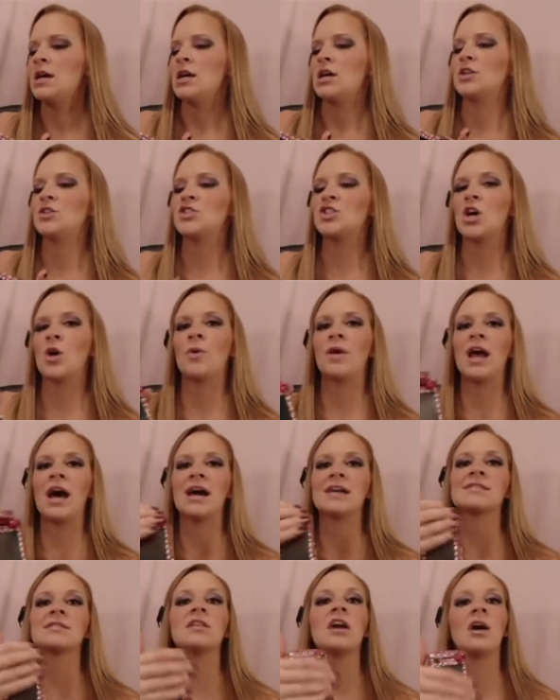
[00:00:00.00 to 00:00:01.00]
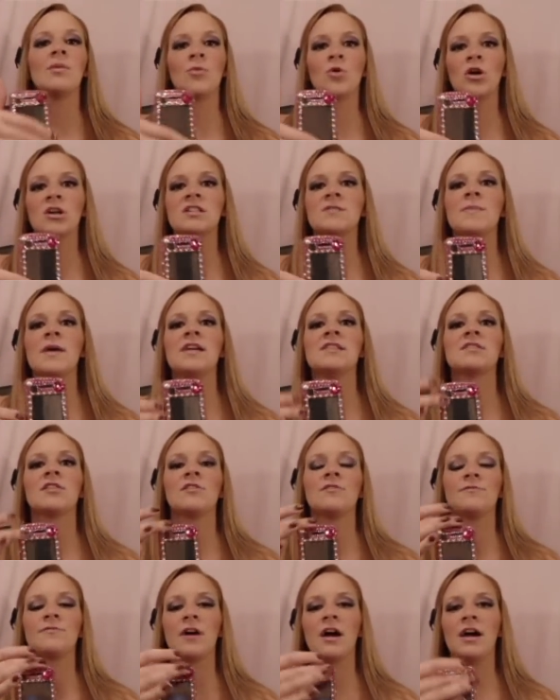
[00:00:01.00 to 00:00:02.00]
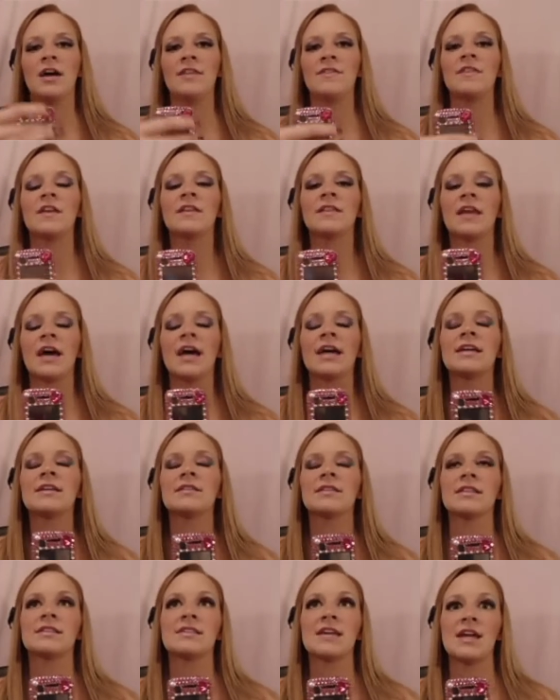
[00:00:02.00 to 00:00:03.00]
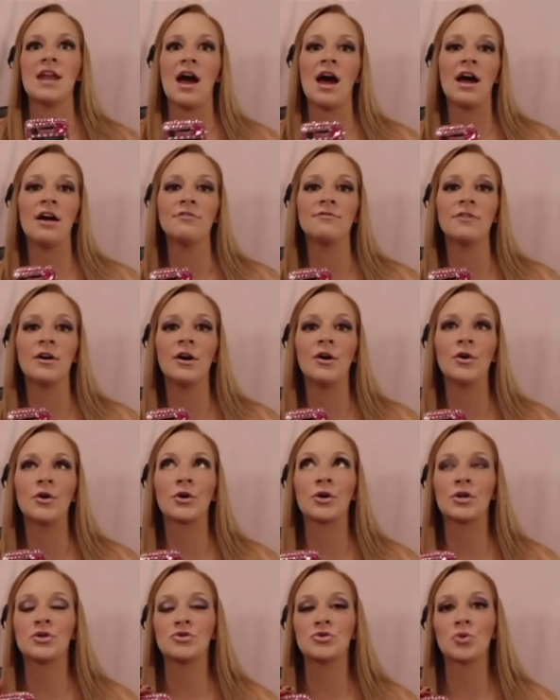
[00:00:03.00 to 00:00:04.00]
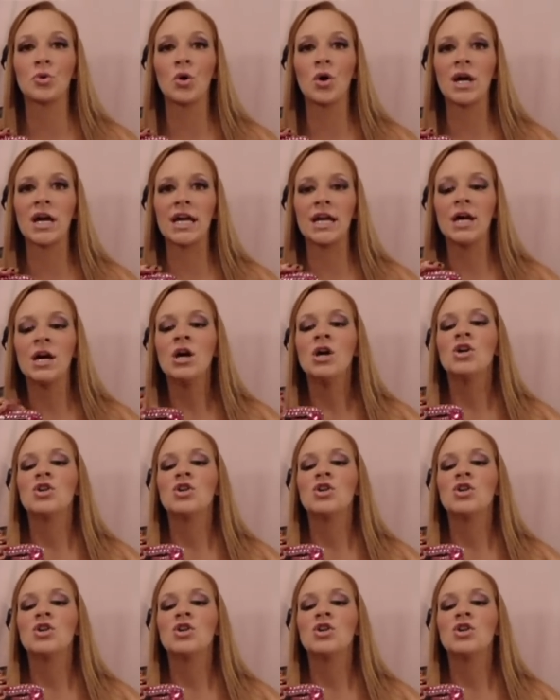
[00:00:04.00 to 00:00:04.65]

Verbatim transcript: And so it has a lot more space in the front than, like, let's say an iPhone or a Droid.